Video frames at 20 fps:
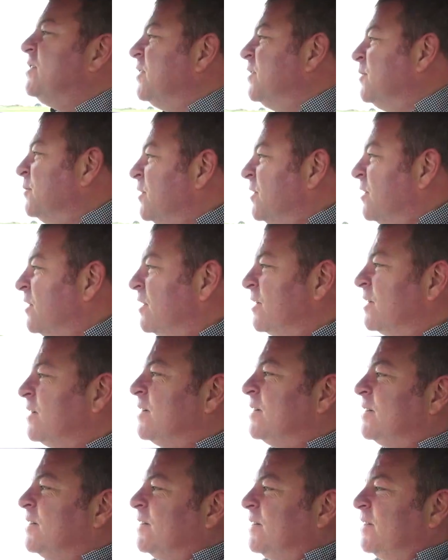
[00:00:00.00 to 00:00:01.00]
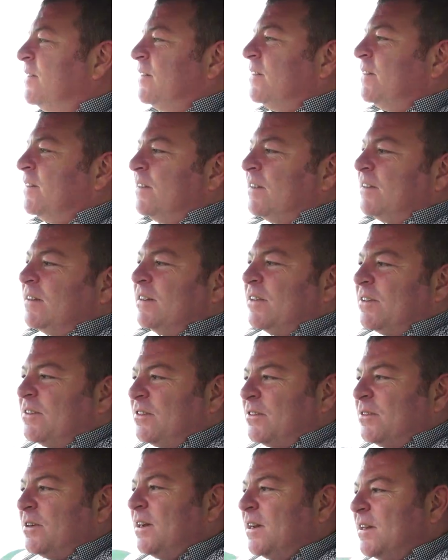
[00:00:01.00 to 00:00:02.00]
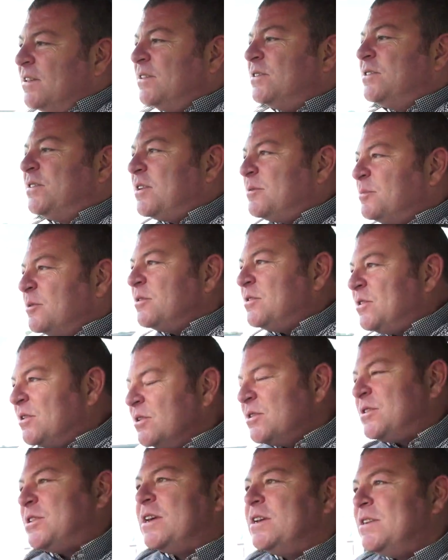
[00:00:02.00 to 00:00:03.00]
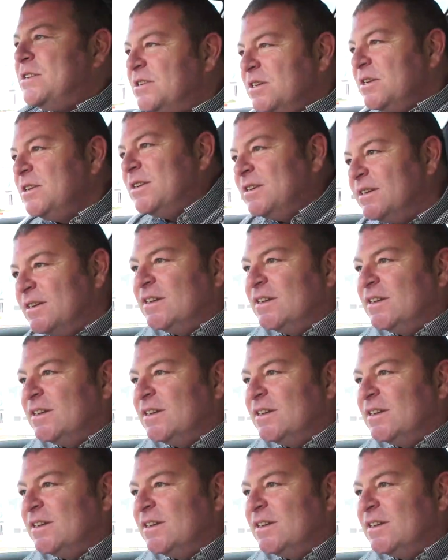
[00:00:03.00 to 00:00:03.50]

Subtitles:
to, with that 3-litre turbocharged engine